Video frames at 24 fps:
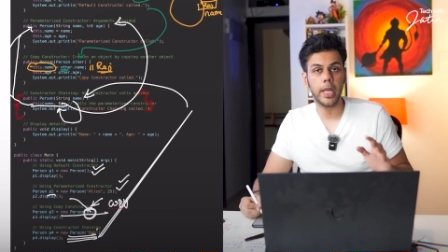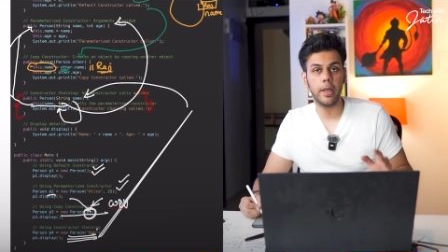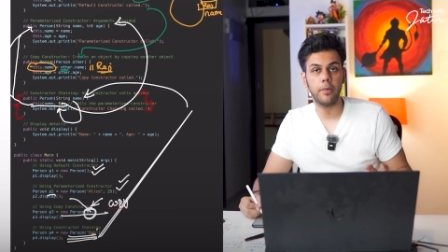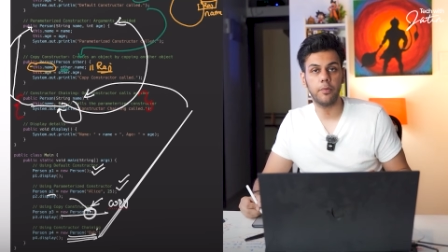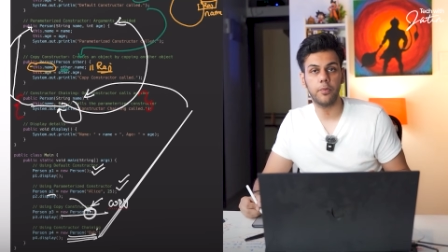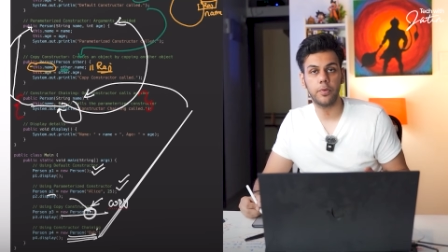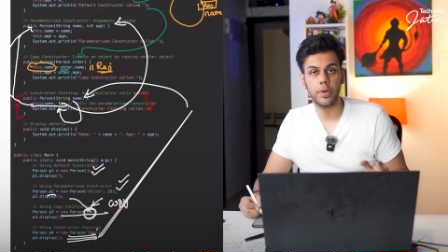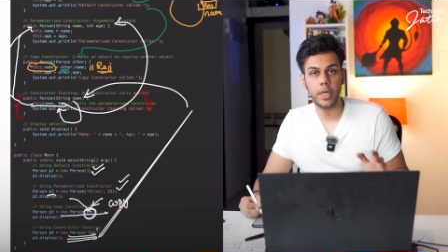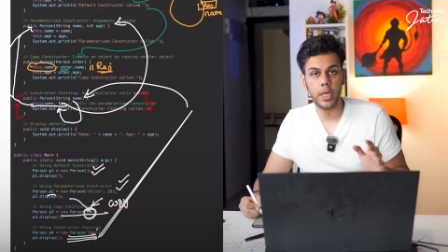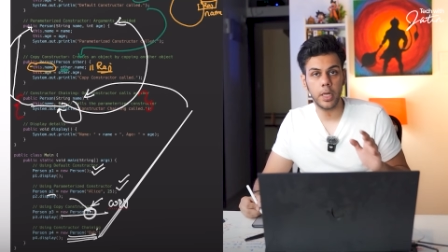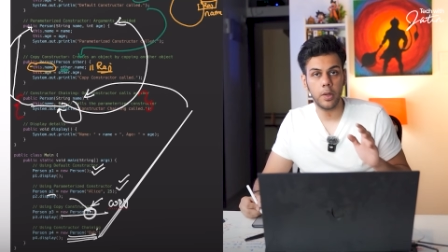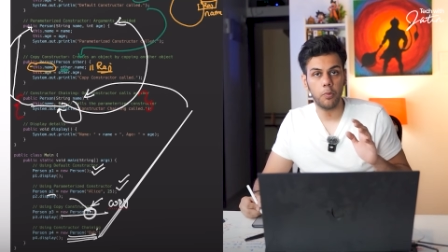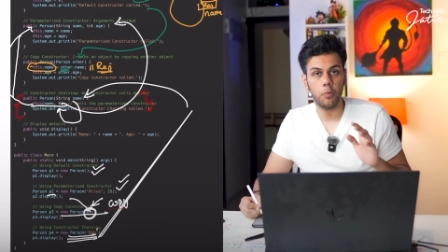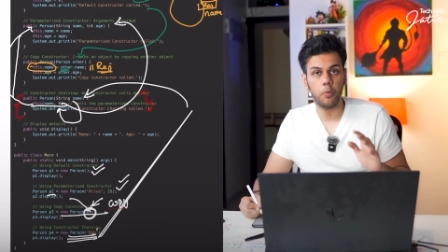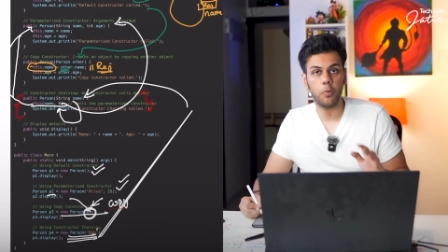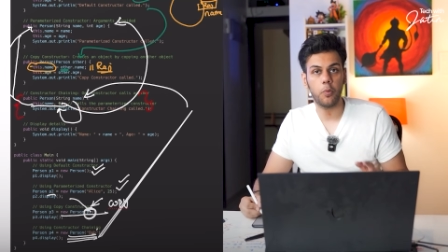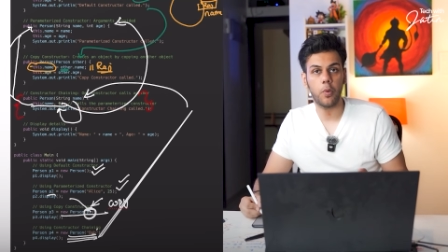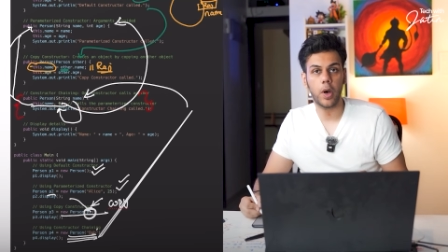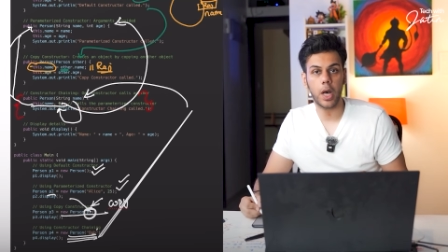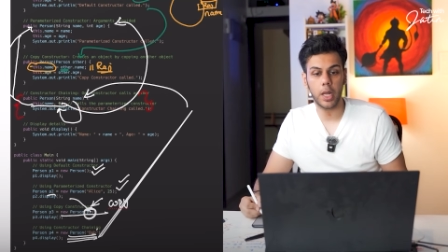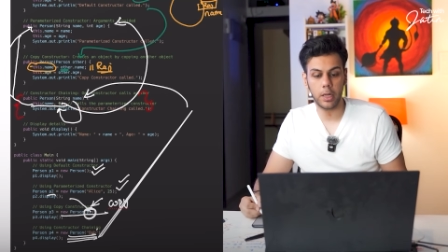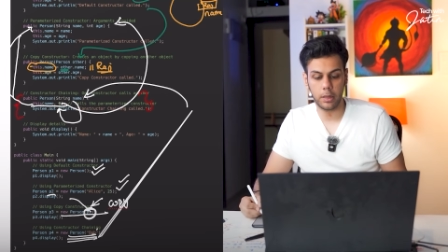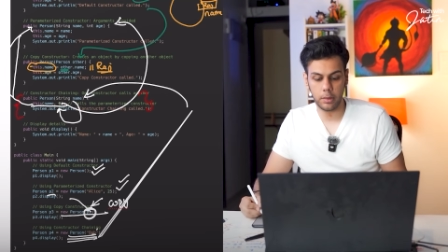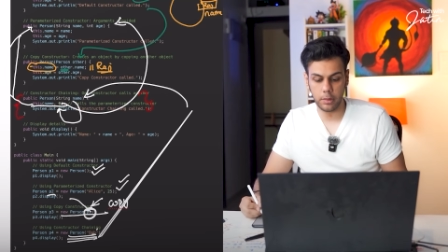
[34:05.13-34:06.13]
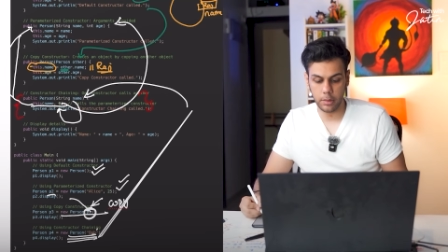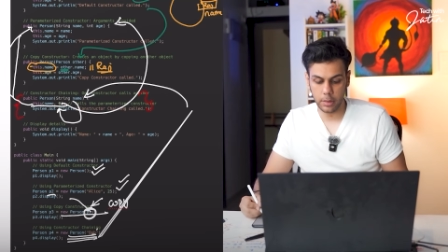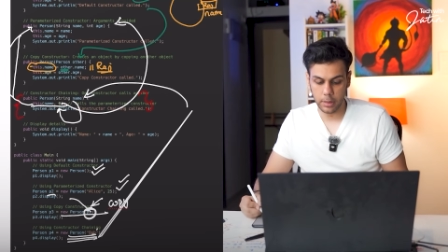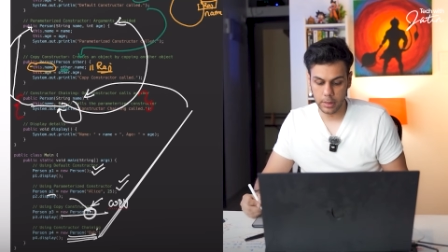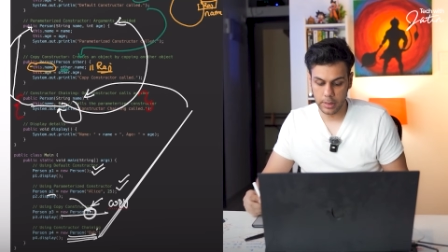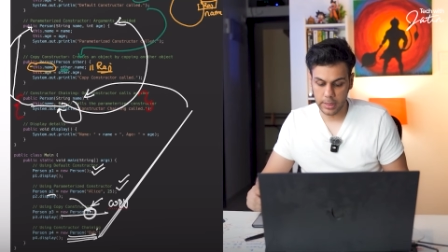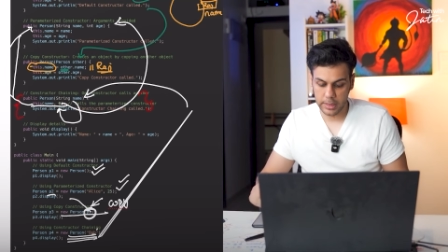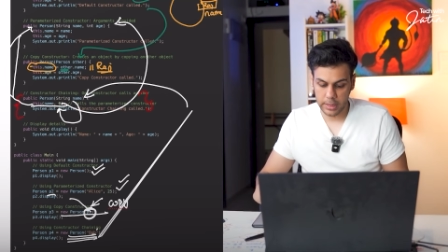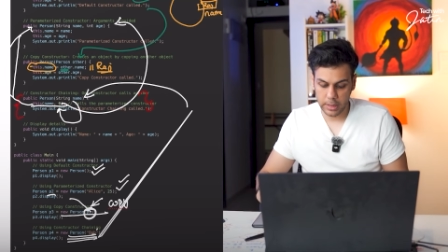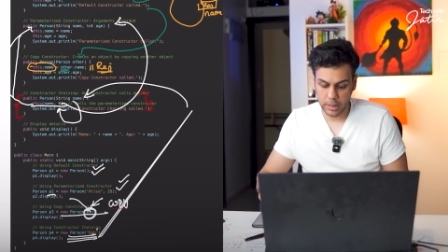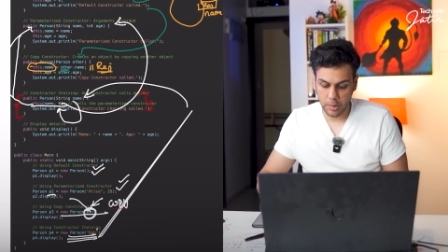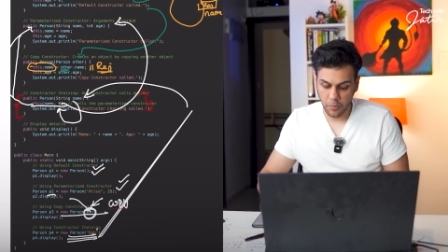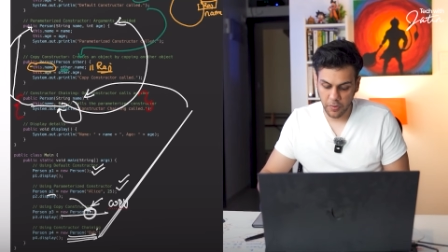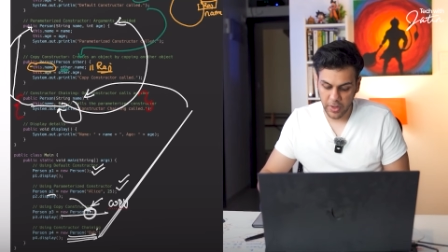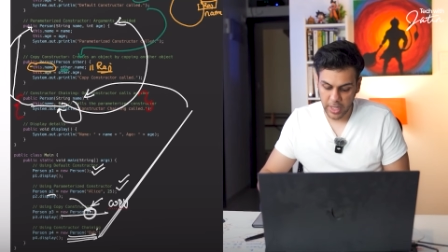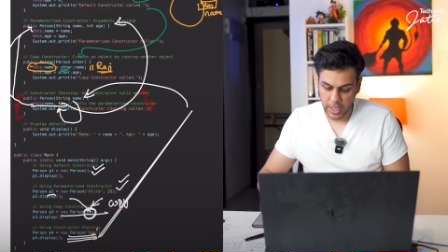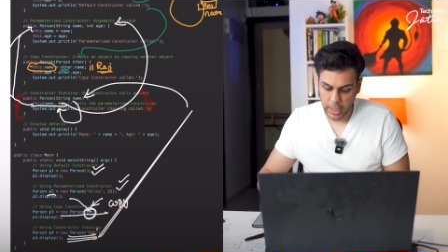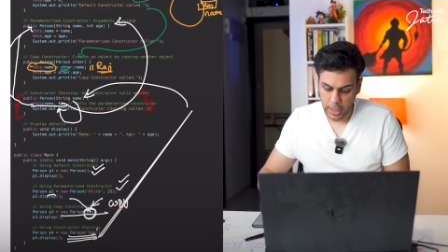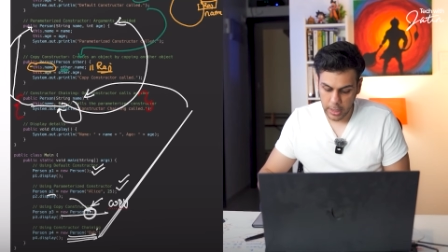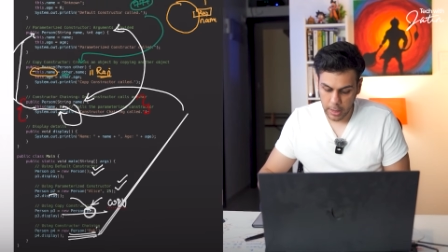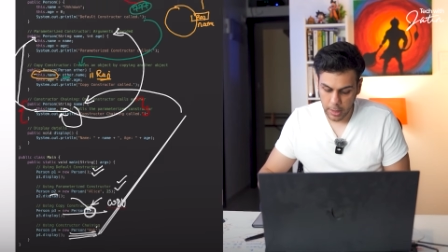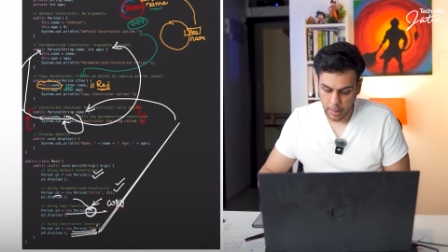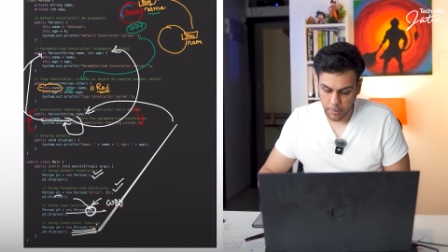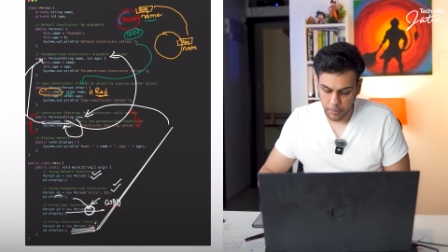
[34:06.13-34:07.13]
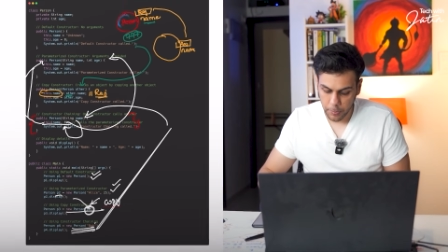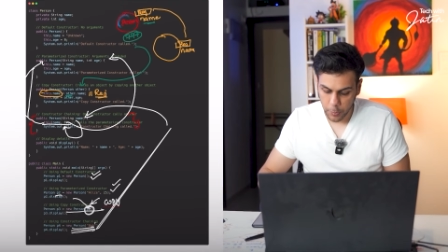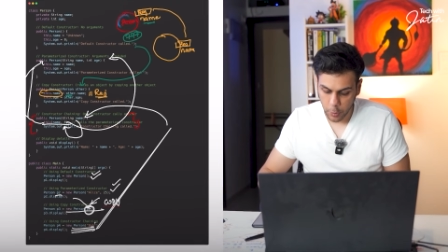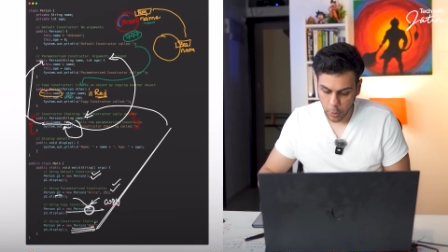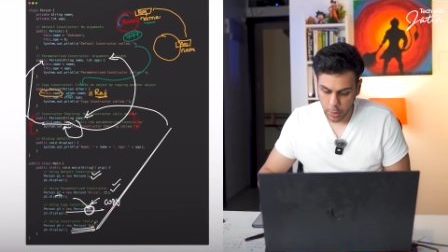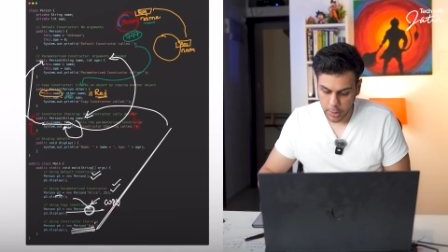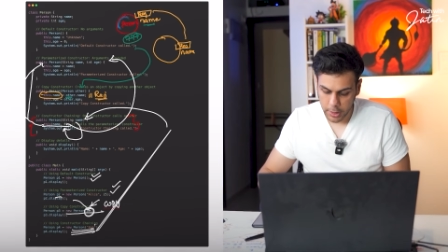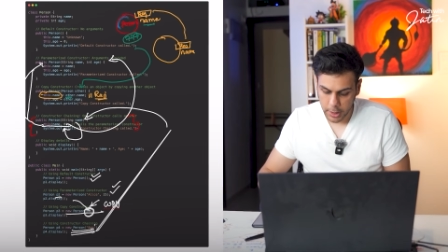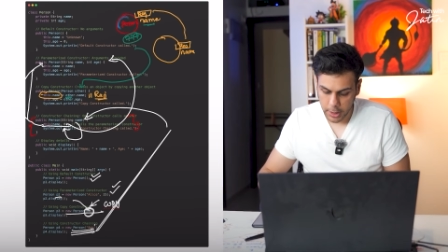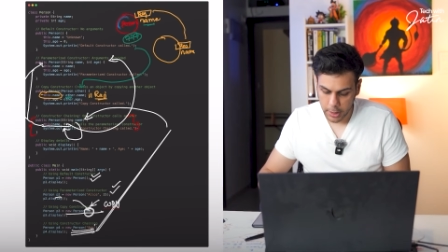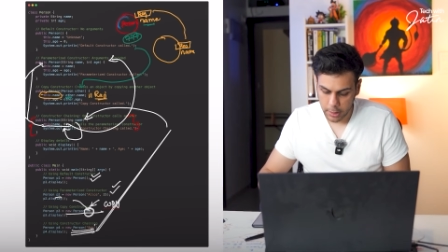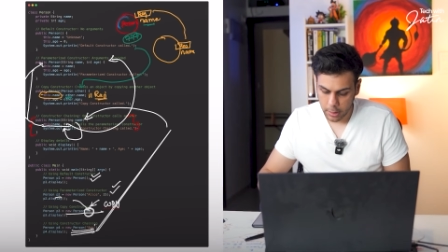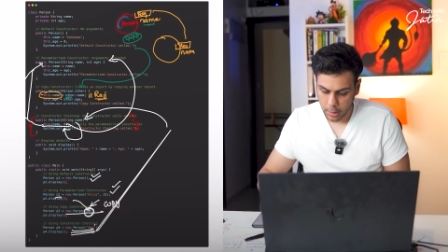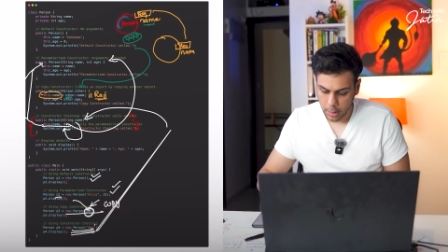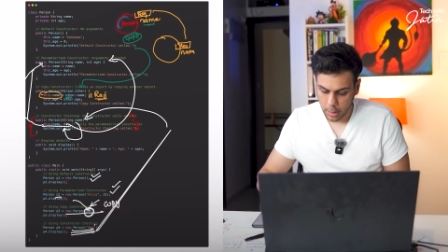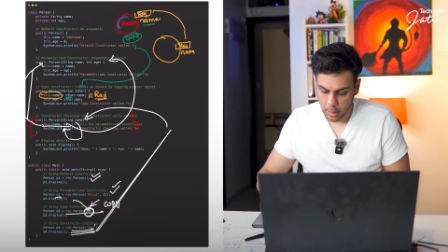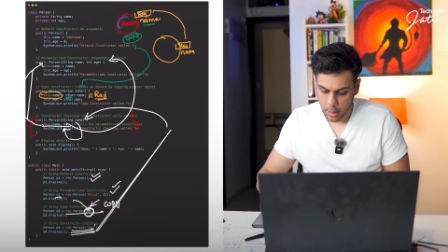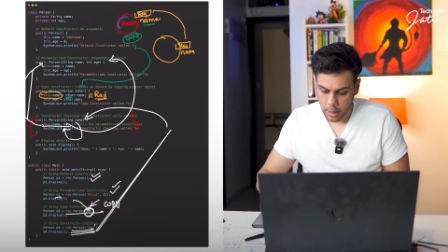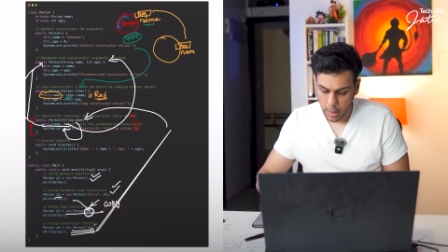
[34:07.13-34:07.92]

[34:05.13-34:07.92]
everyone. This is a very important.